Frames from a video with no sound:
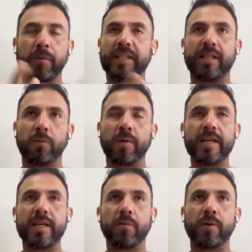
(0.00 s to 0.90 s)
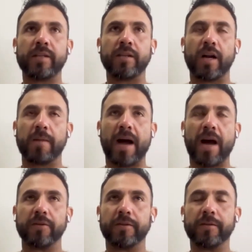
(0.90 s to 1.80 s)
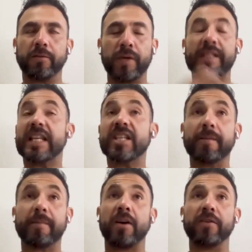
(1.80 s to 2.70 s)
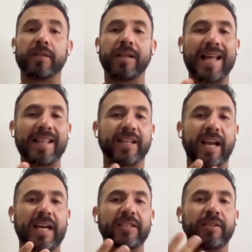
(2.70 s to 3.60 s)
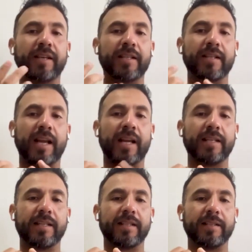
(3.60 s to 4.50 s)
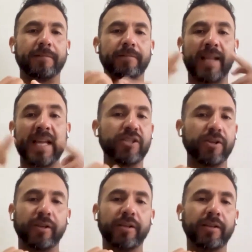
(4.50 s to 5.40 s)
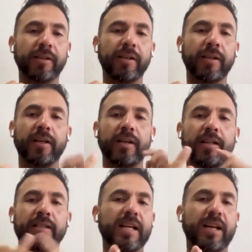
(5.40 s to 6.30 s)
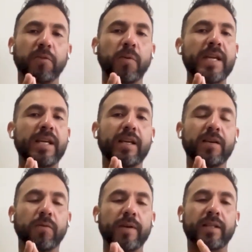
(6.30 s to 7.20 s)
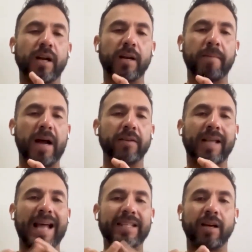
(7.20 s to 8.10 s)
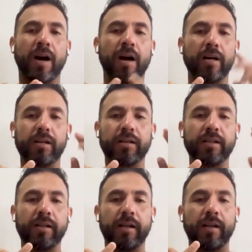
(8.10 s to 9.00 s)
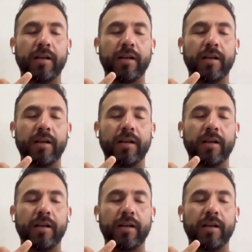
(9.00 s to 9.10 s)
we teach about God's character and nature. Second week we talk about God's heart